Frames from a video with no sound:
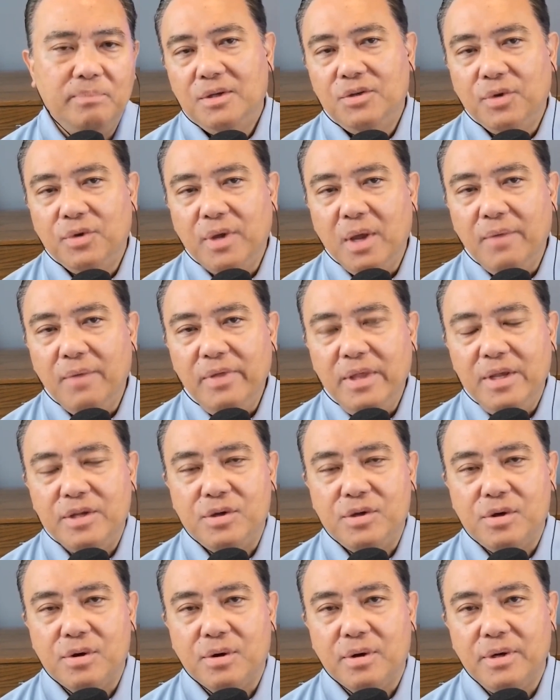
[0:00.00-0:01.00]
So given these
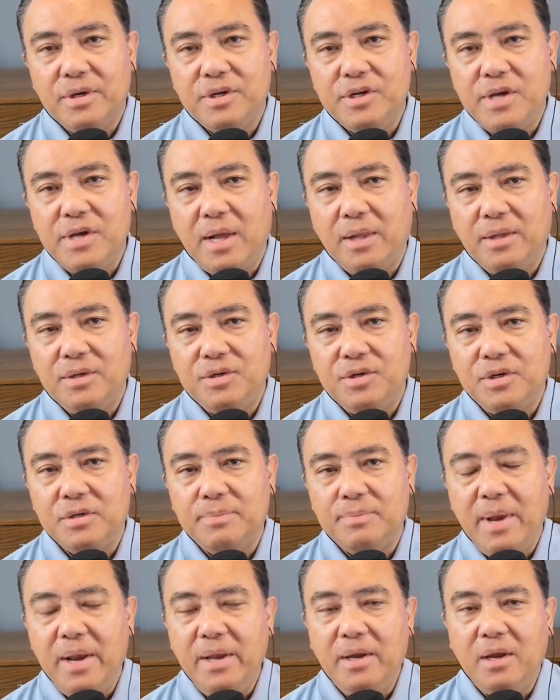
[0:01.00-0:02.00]
current challenges,
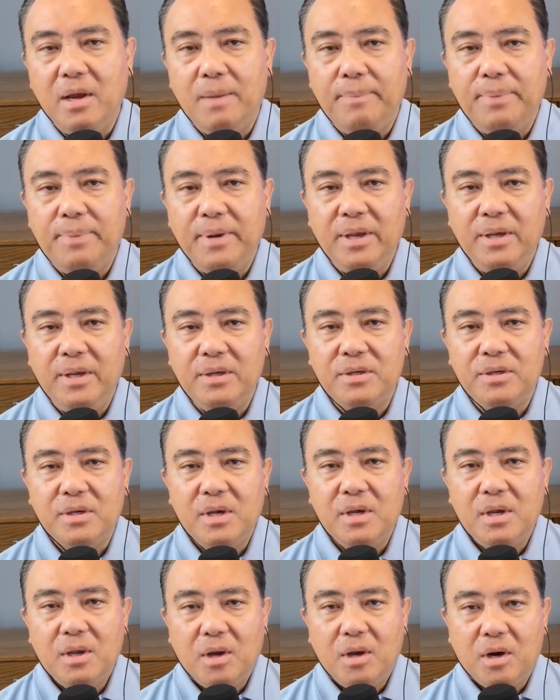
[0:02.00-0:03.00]
many companies
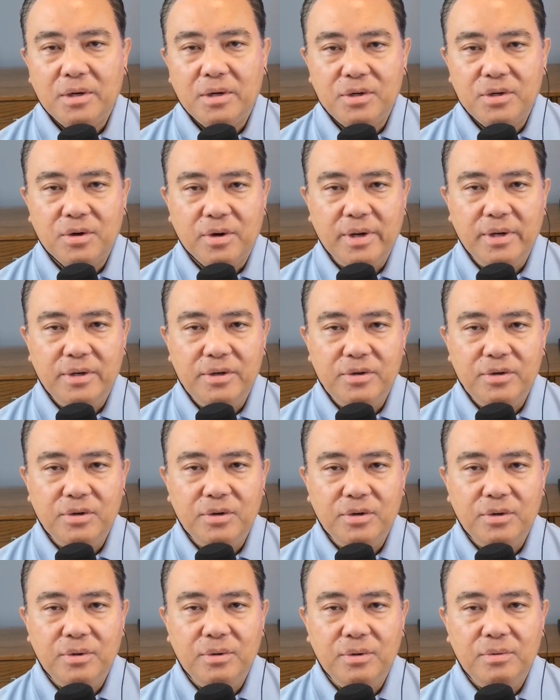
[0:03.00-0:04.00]
are turning
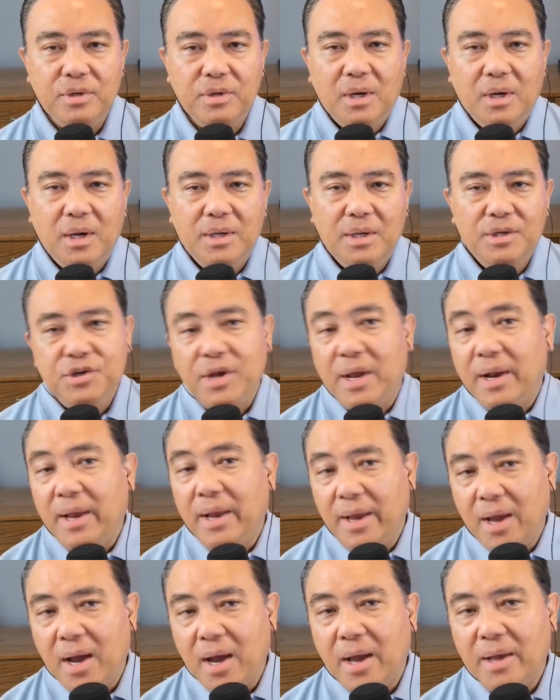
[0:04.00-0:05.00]
to Gen
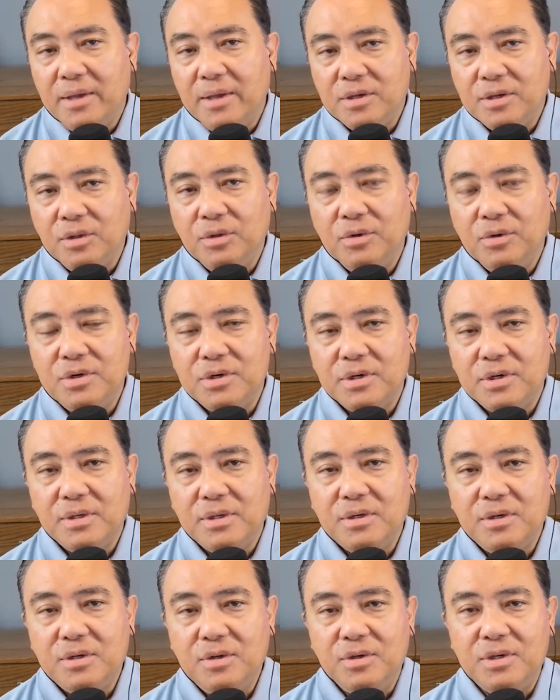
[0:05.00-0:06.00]
AI
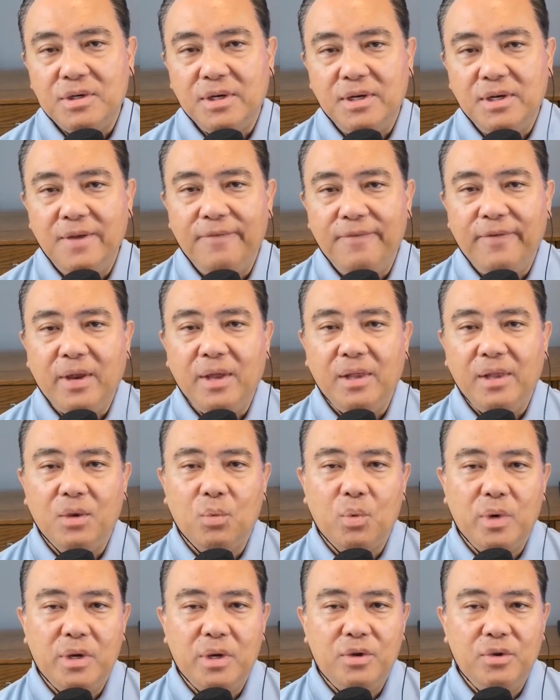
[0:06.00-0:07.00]
solutions to significantly
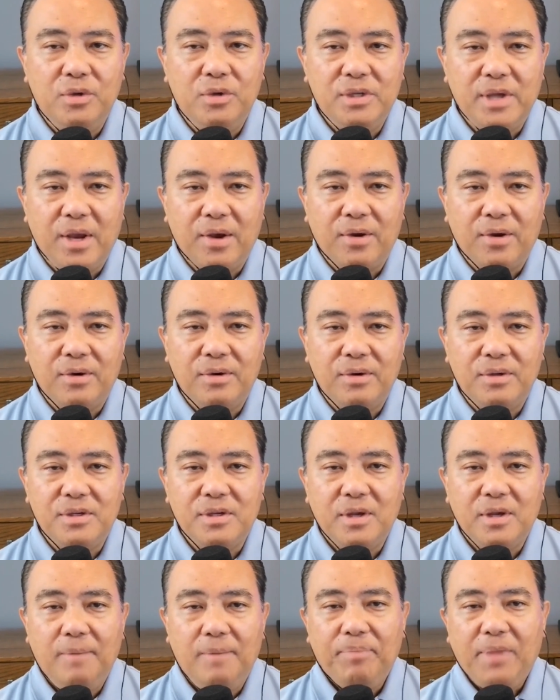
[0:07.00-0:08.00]
reduce
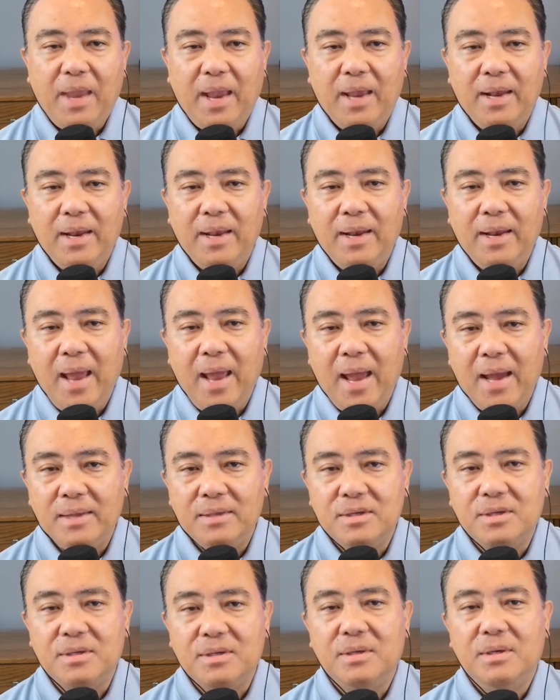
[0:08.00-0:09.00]
errors and
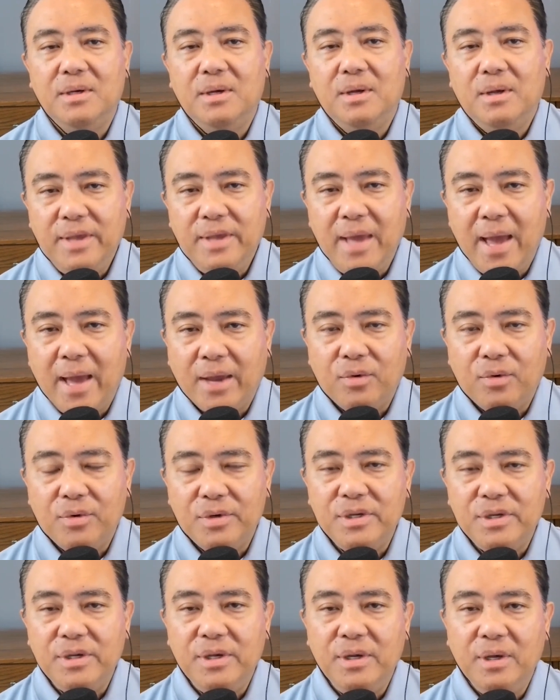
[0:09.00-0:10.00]
enhance the
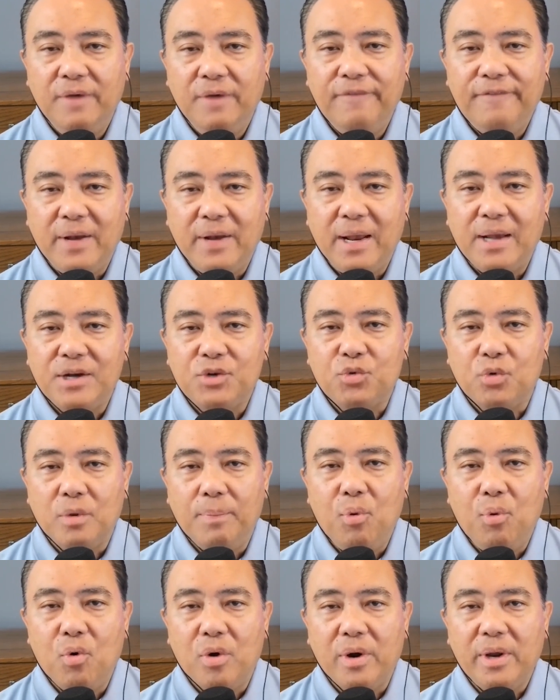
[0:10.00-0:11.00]
accuracy of financial
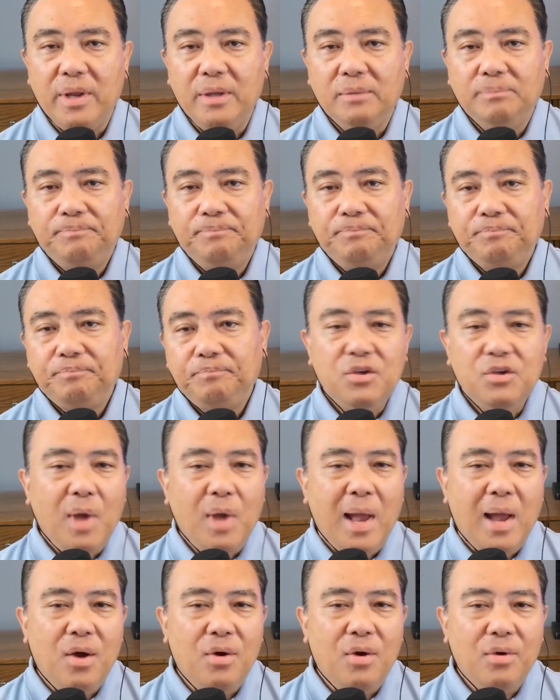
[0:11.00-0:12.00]
reporting. So
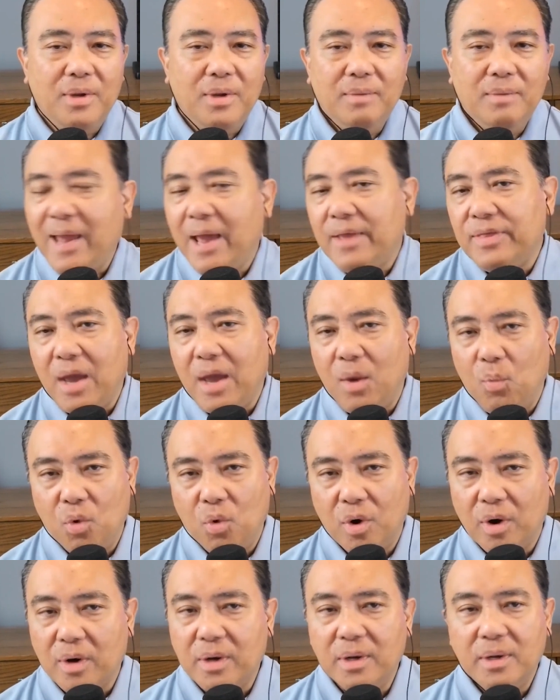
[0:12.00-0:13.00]
how can that
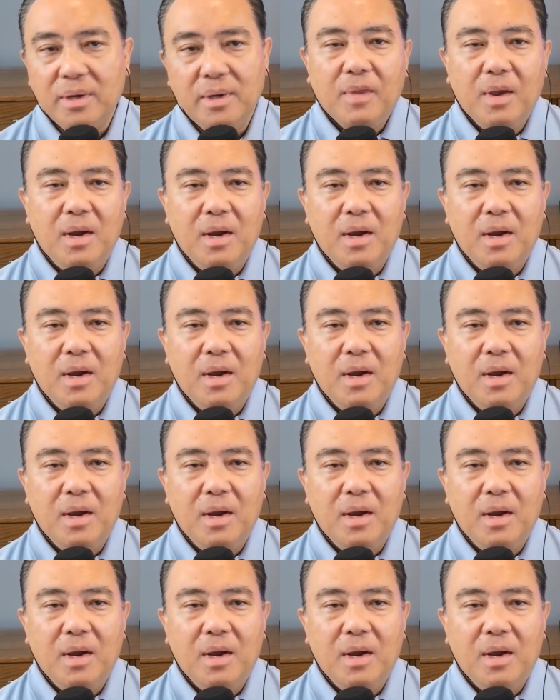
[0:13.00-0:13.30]
work?